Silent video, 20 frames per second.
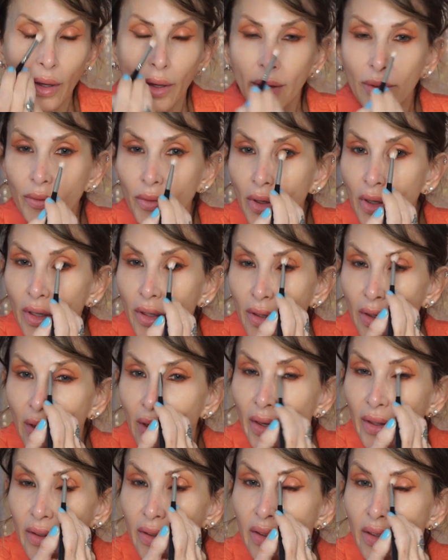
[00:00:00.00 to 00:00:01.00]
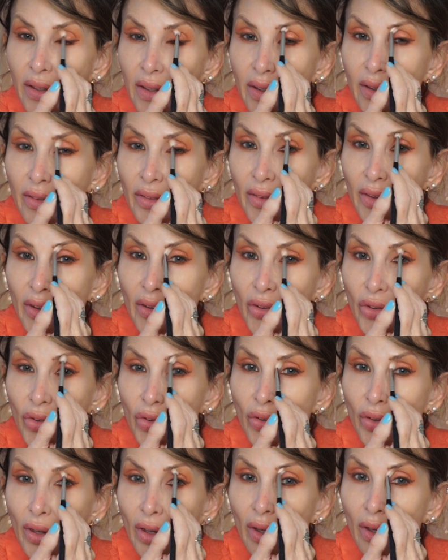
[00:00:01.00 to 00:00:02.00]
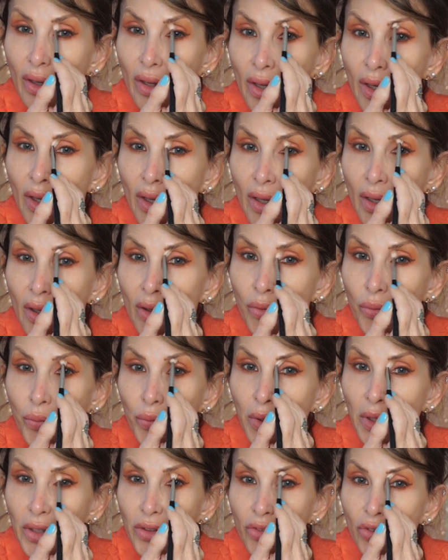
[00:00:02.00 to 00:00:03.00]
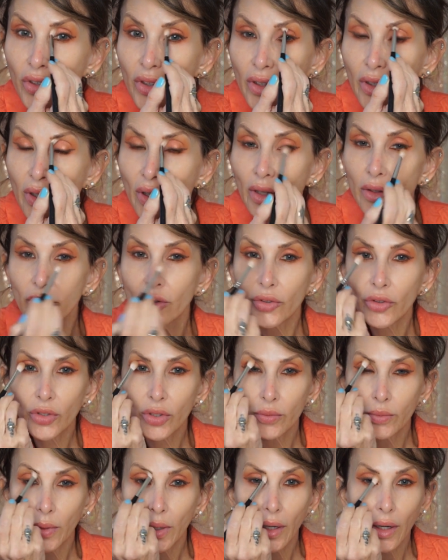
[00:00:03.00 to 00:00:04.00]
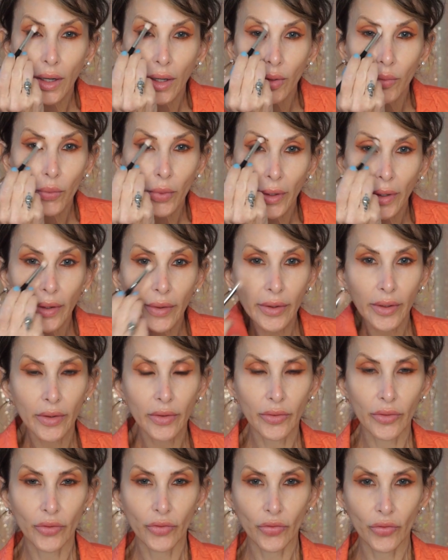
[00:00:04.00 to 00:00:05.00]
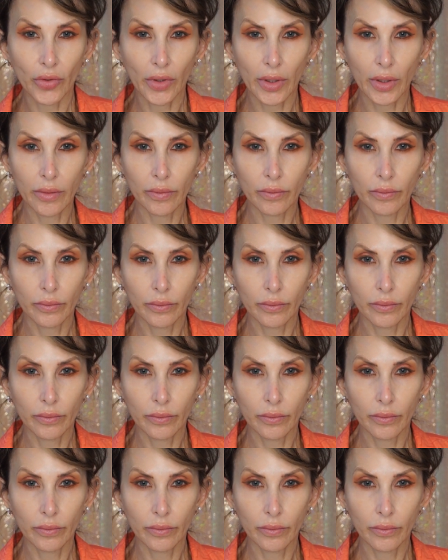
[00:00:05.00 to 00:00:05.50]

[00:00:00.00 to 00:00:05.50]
I'm connecting this peachy color to my eyebrow here in the front.